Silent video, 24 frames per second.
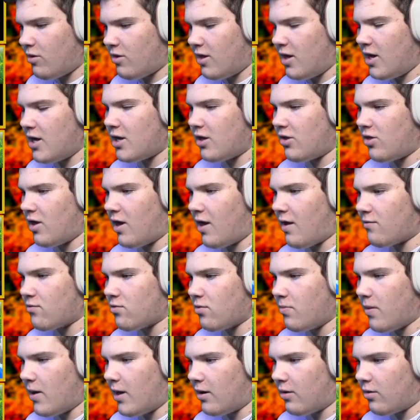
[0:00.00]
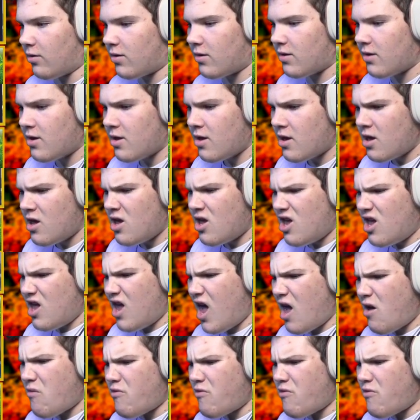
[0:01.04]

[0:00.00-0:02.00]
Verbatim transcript: say anything after battles. Yeah,